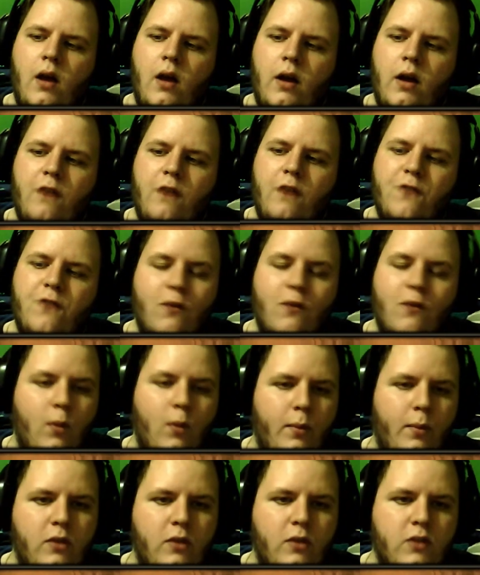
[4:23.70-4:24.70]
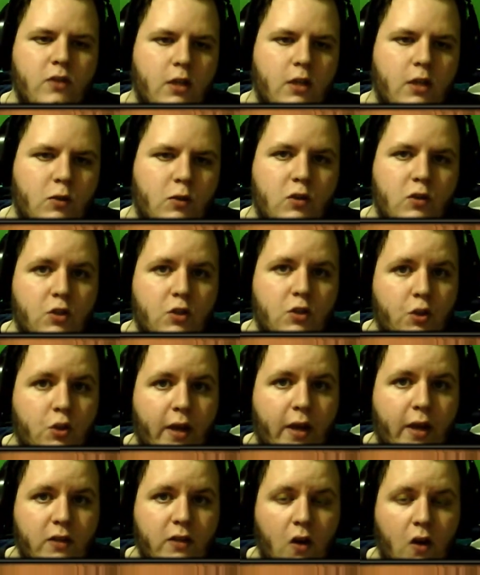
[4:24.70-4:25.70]
Fervor we'll be using because we're using
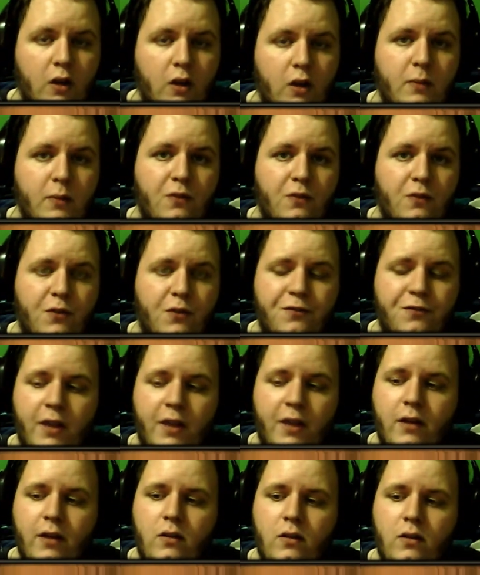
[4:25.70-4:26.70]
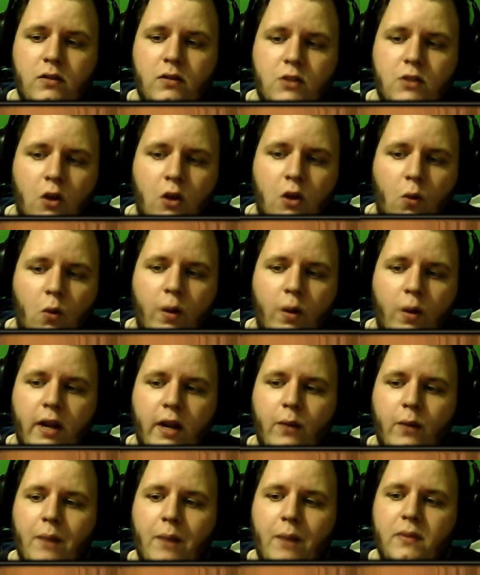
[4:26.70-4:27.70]
Johanna's Argument for a flail. So
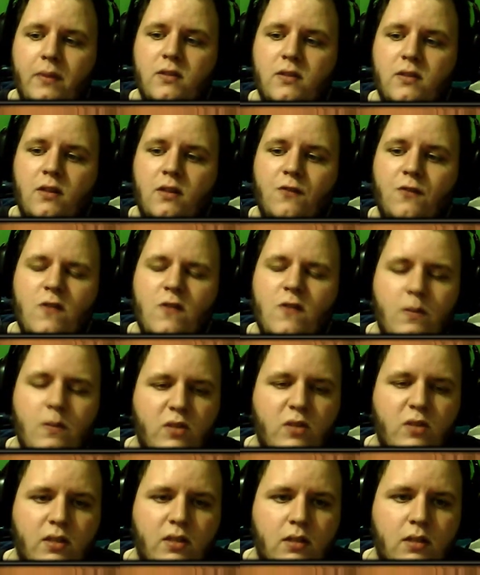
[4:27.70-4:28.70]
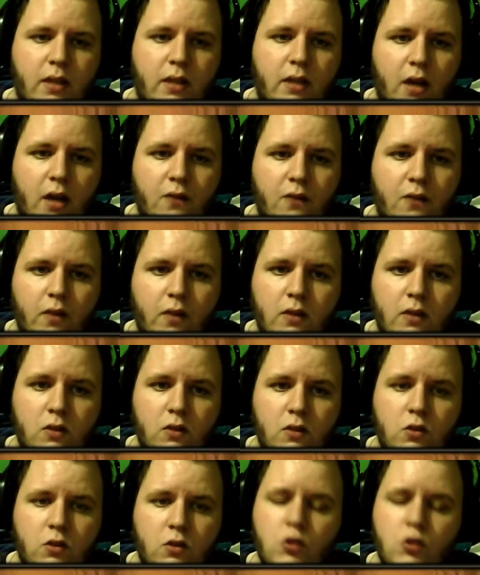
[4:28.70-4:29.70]
one-handed weapons, the 15% CDR for this
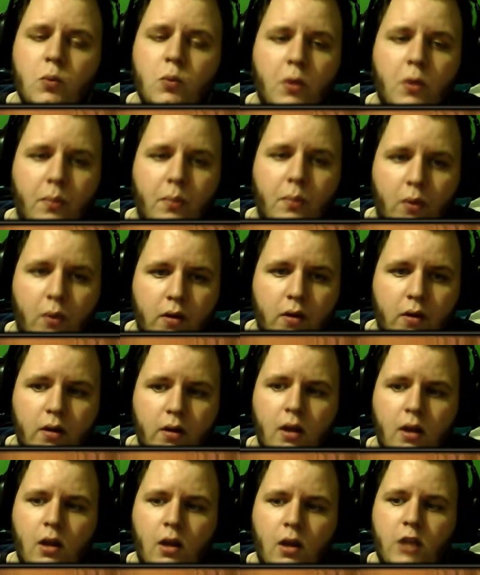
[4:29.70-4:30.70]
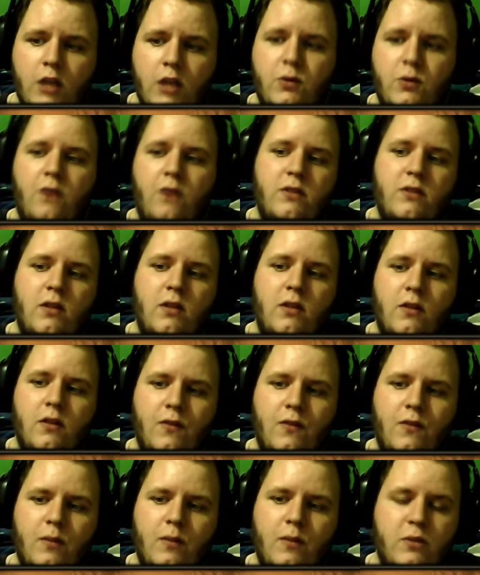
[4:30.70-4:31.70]
is super important, as well as the
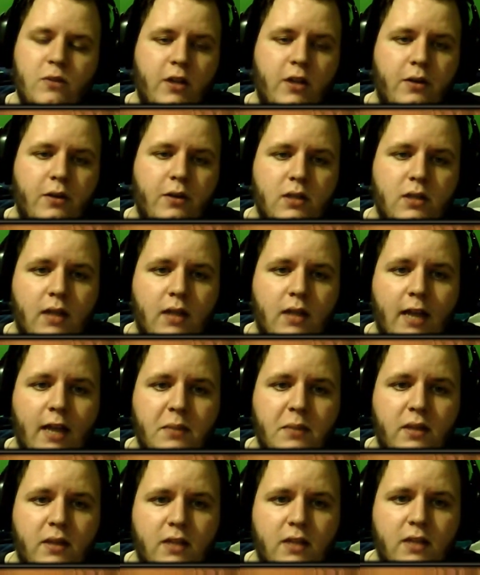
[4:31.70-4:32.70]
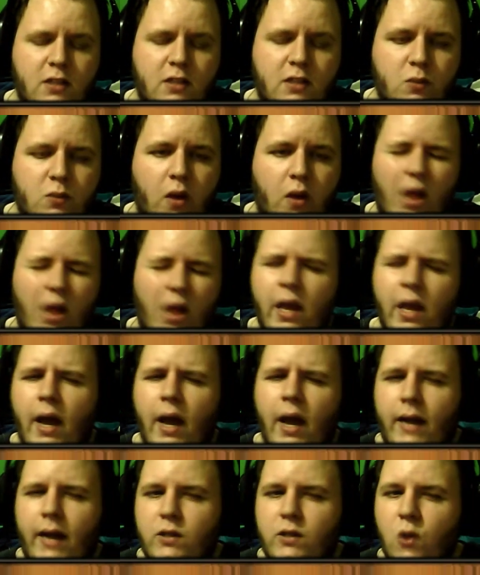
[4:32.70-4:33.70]
15% increased attack speed is nice as well.
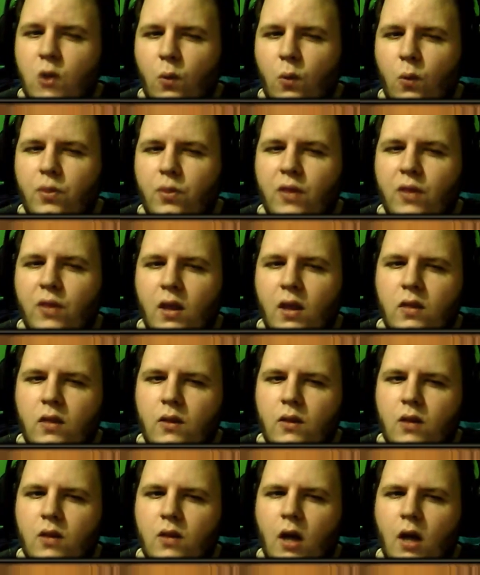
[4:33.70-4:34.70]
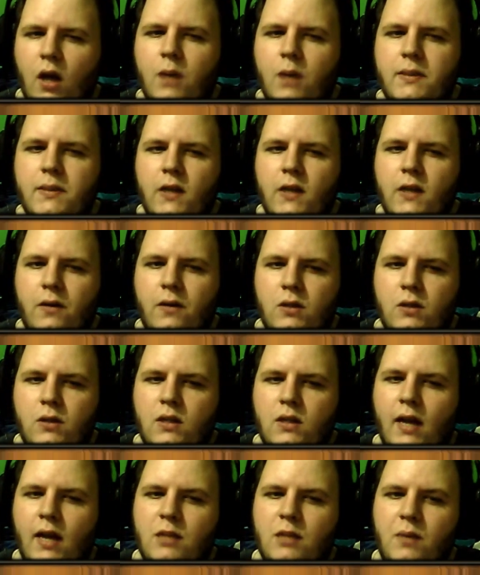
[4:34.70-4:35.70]
I don't think that the 100% increased
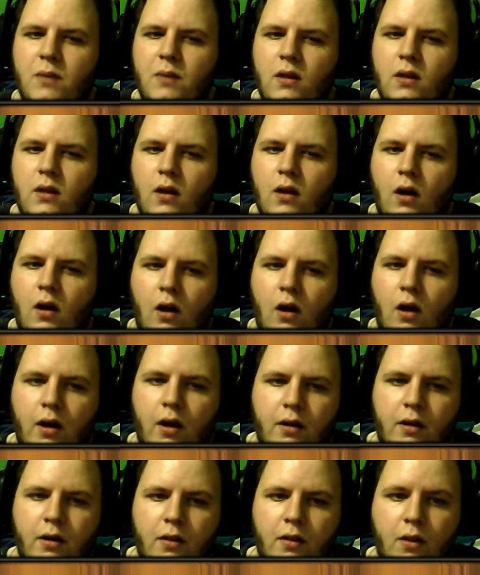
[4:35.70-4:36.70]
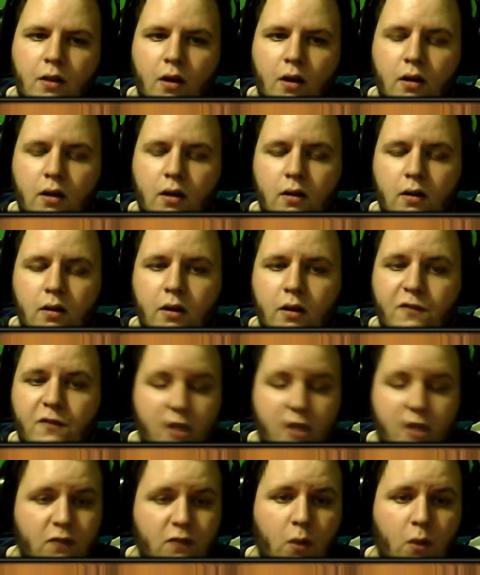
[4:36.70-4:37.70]
attack speed on the
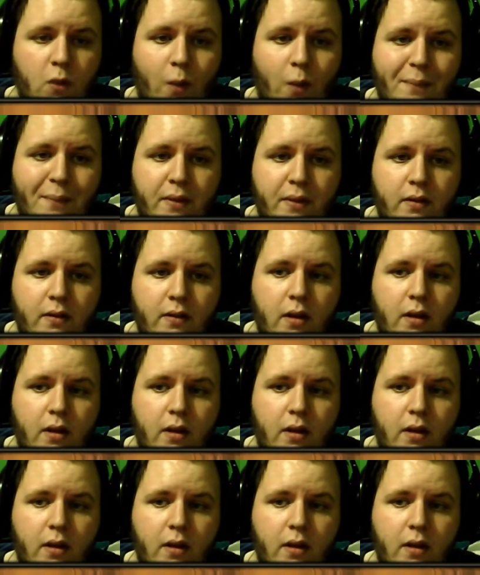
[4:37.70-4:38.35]
affix for the weapon